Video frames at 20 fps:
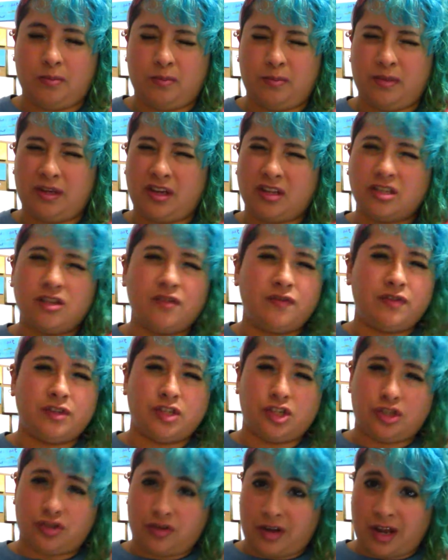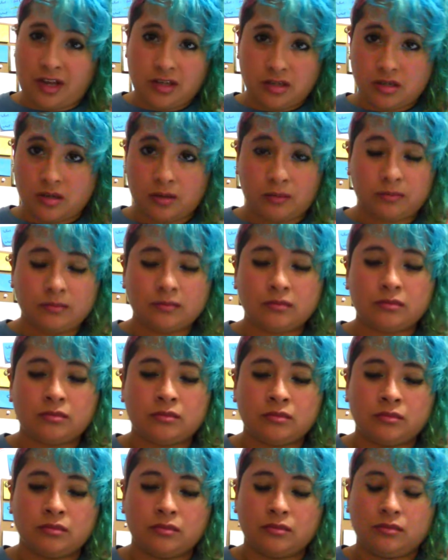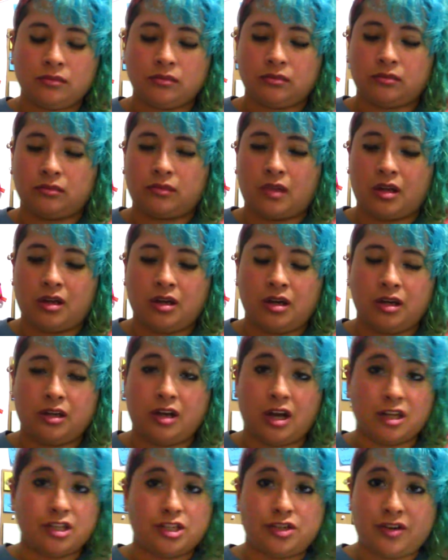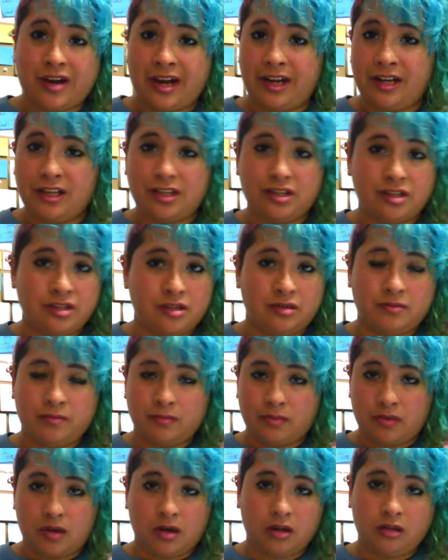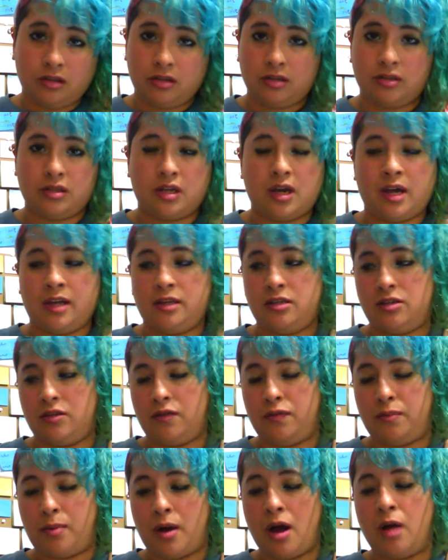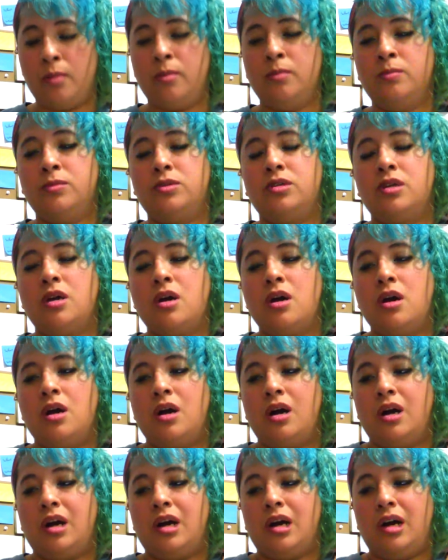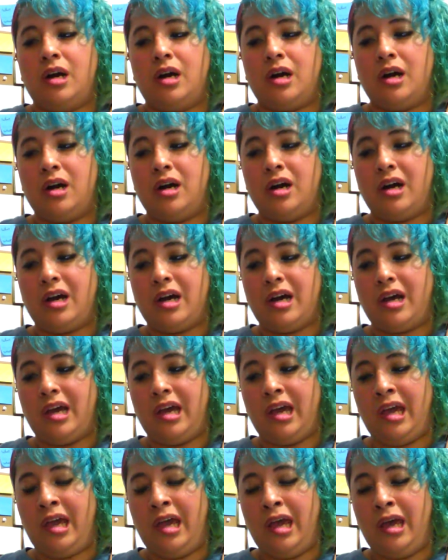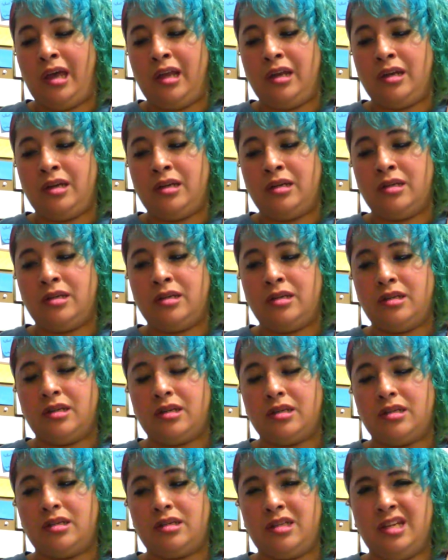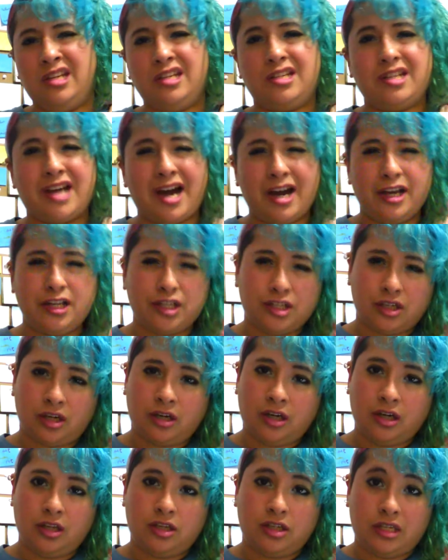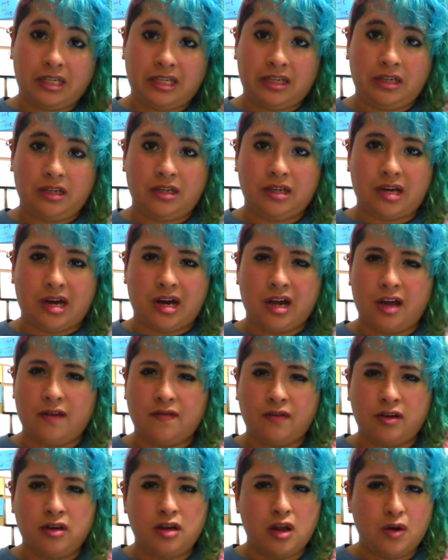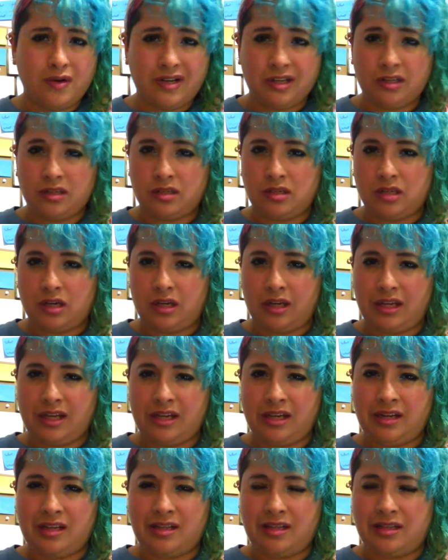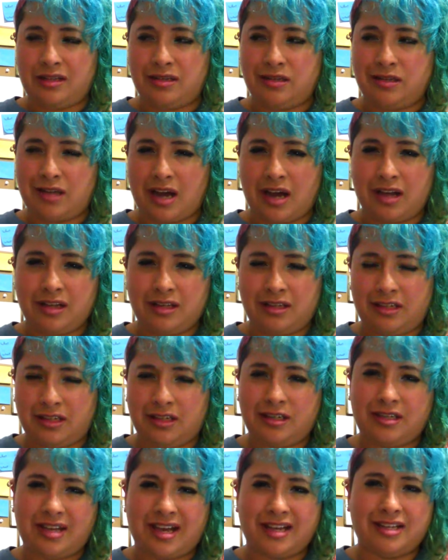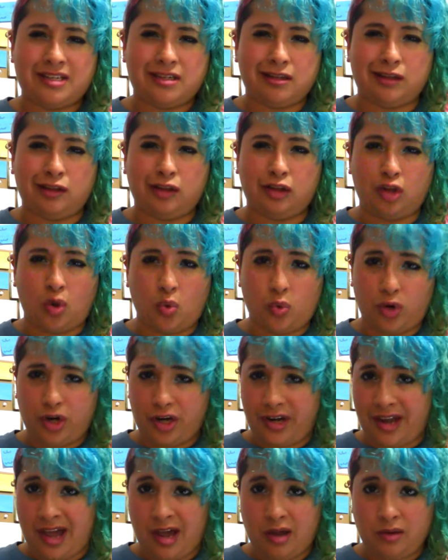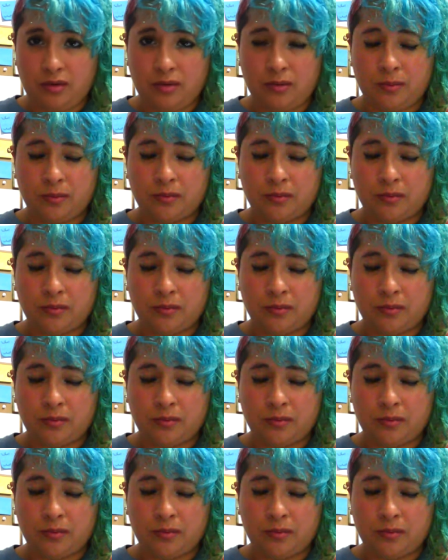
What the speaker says: because of the stress, gastritis, and all kinds of problems. And since I started tea, I have noticed that this has lowered down.